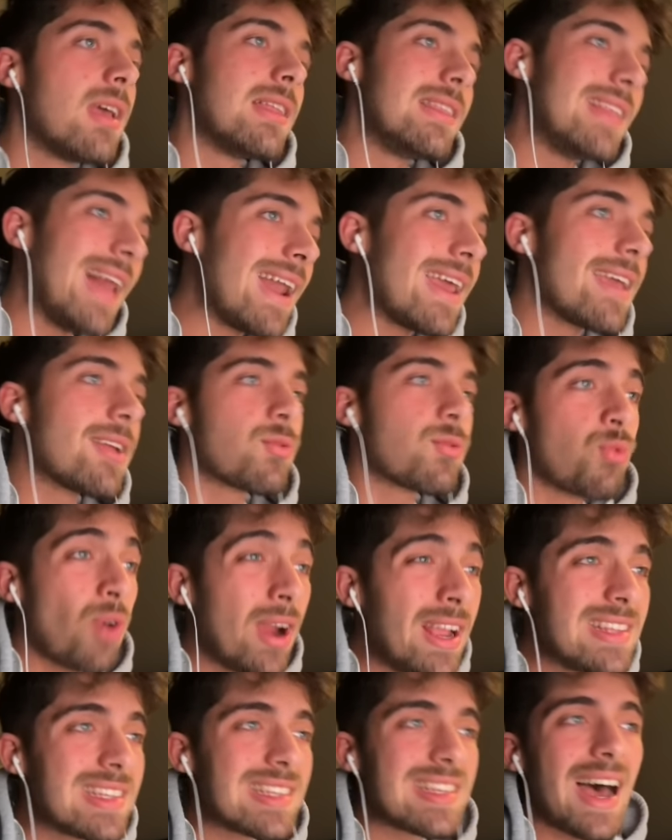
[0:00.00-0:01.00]
not a
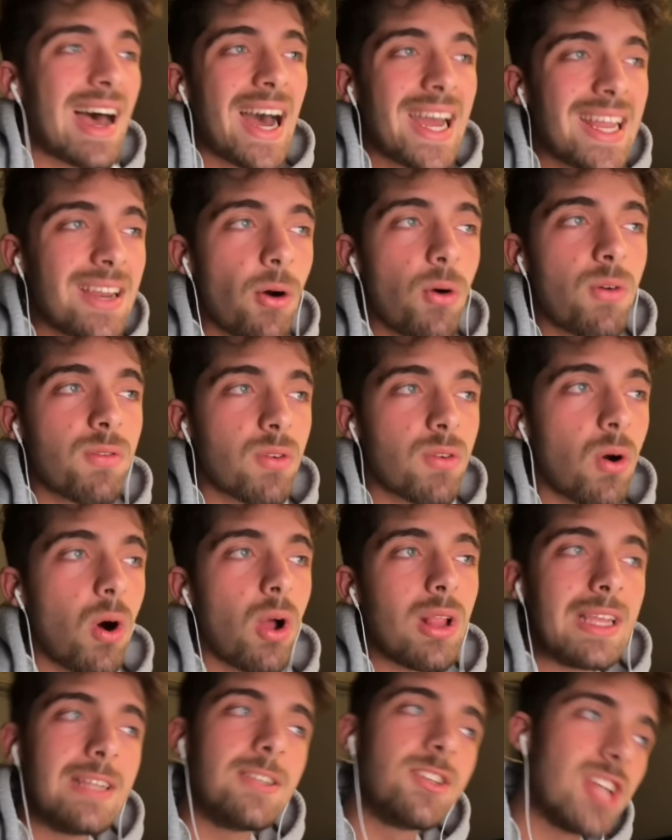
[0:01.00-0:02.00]
great sign
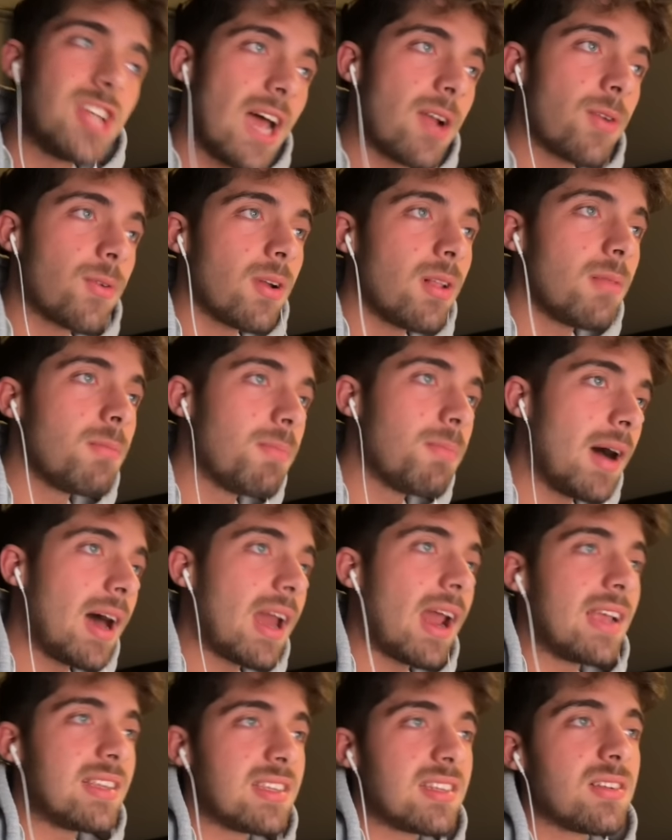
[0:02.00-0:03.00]
overall in general, but
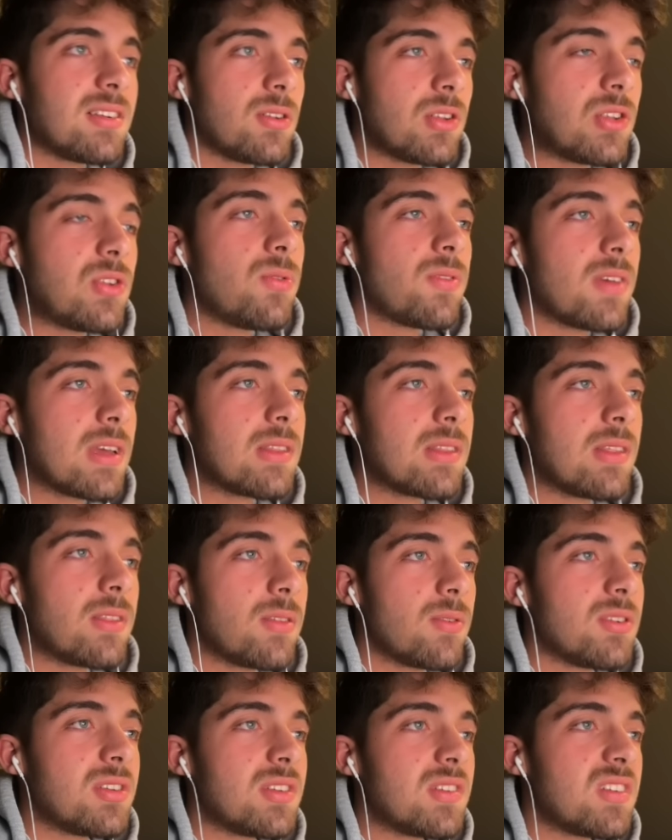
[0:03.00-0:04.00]
I still do think that
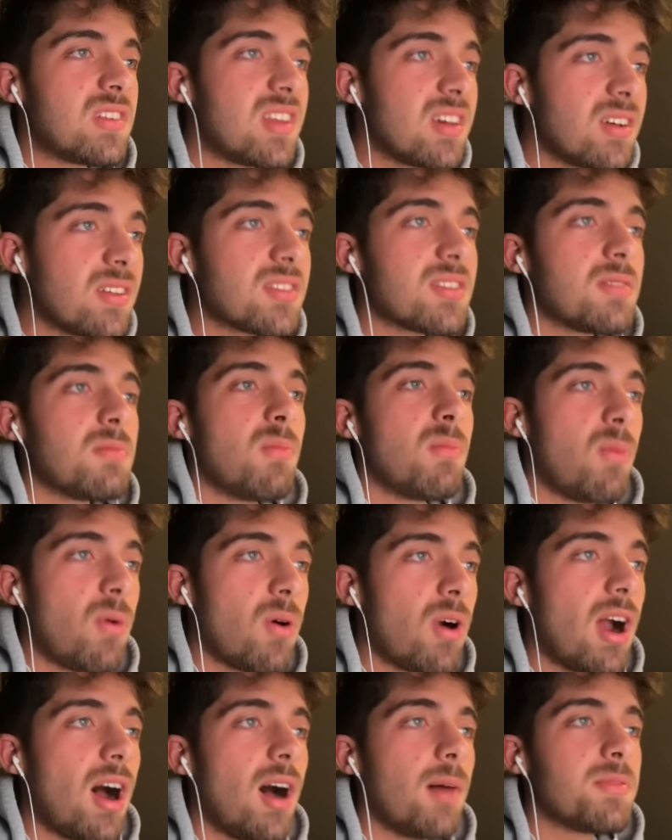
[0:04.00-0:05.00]
there's still some
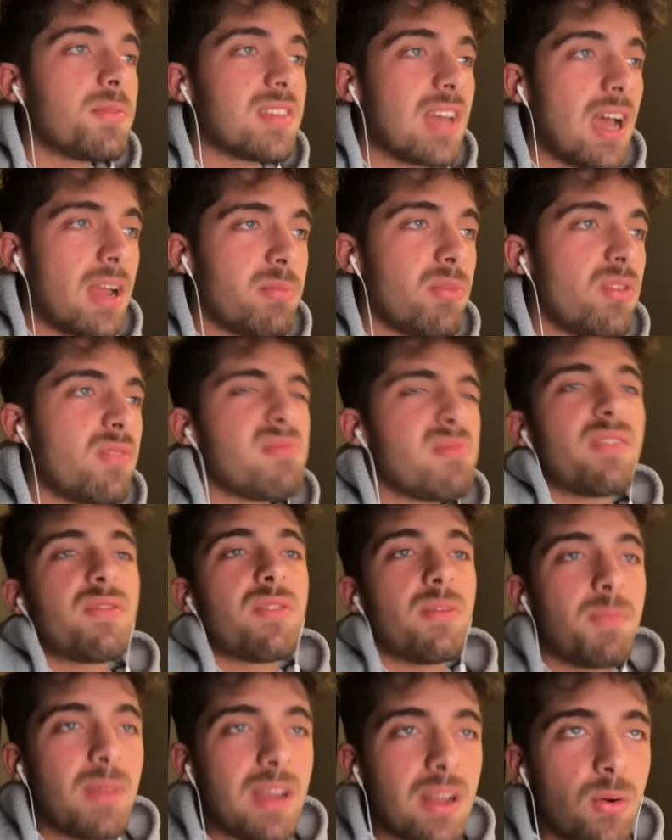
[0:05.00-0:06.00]
more upside movement
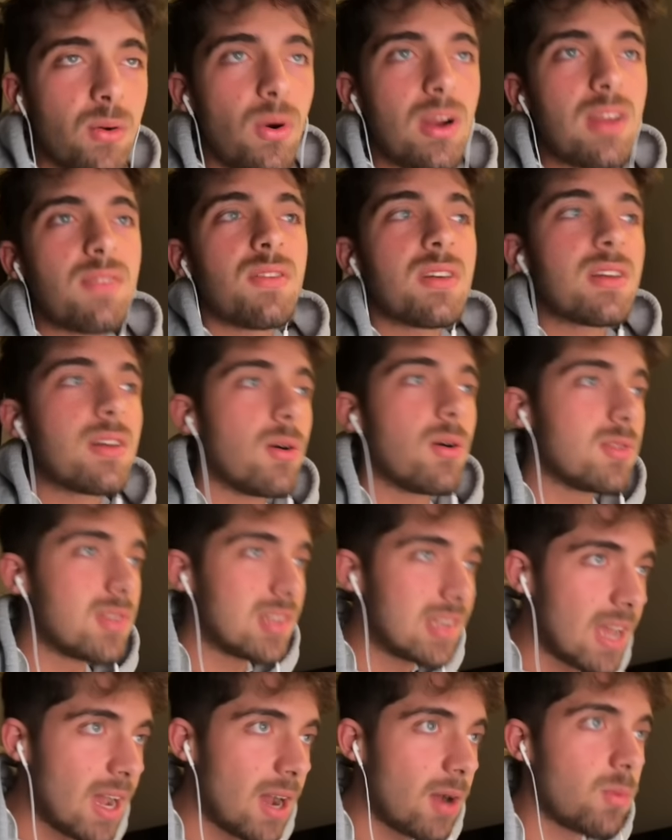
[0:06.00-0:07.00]
for Bitcoin. If it goes
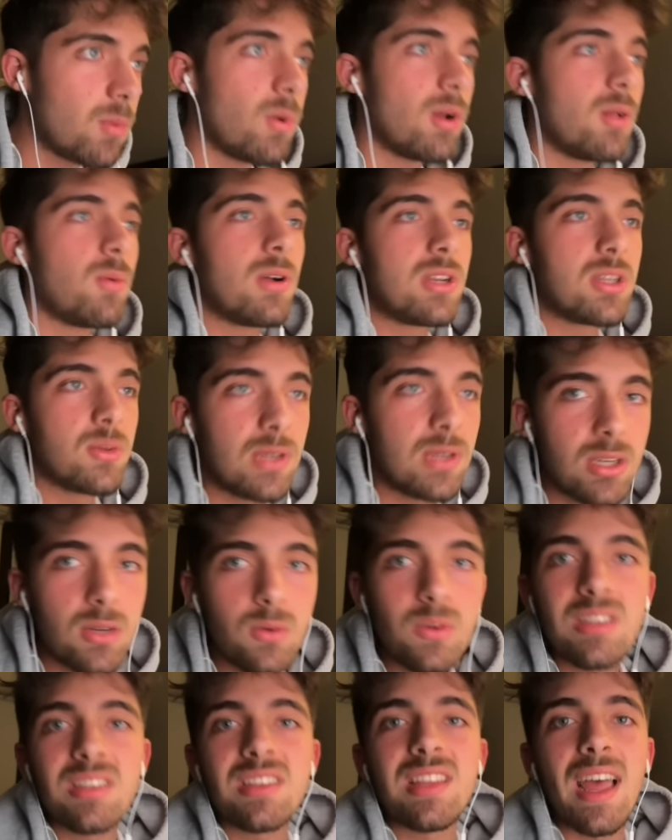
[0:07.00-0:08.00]
down, well, what do?
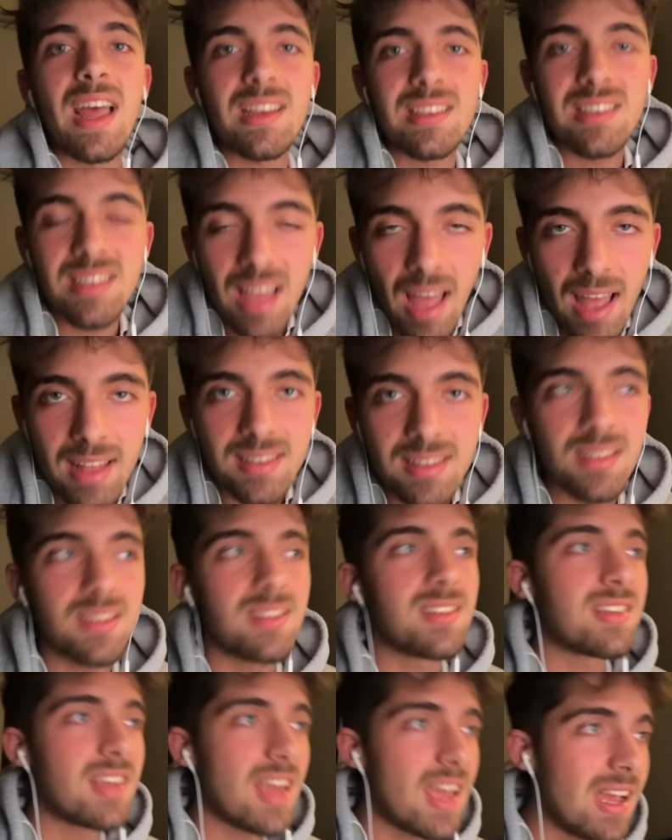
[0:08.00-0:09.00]
We stack sats and
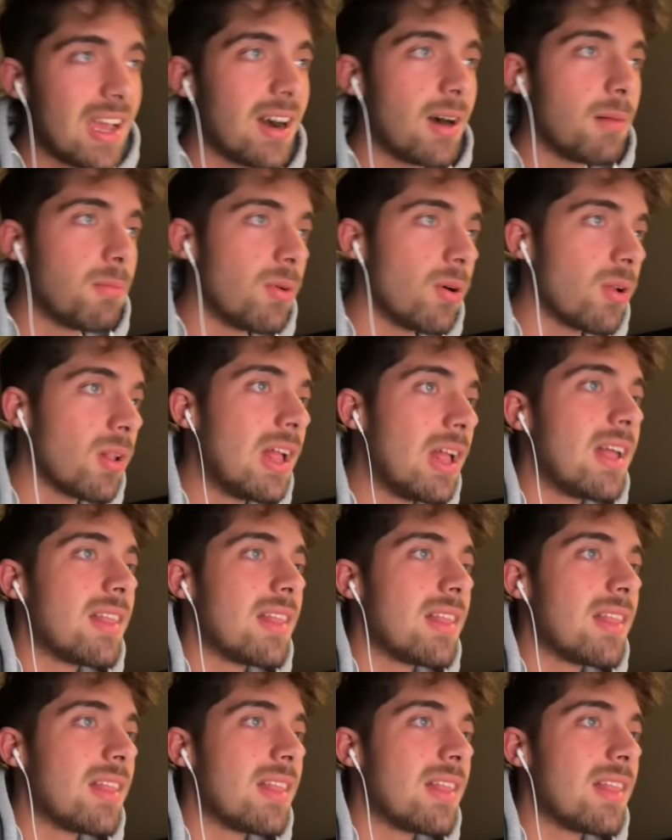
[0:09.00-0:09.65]
stay humble.